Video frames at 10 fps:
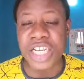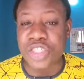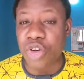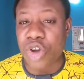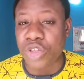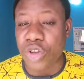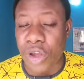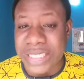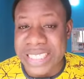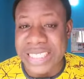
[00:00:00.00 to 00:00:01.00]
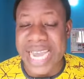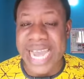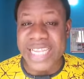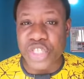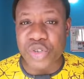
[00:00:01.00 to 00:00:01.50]
Did you go to your teacher
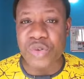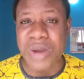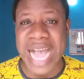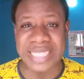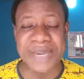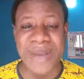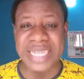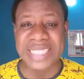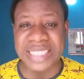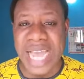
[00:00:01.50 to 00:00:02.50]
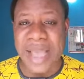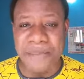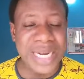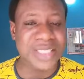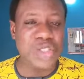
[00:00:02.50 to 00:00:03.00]
in school and say, my teacher,
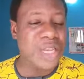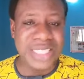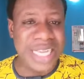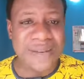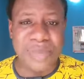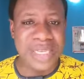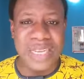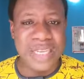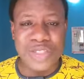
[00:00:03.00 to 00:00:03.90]
please just tell me.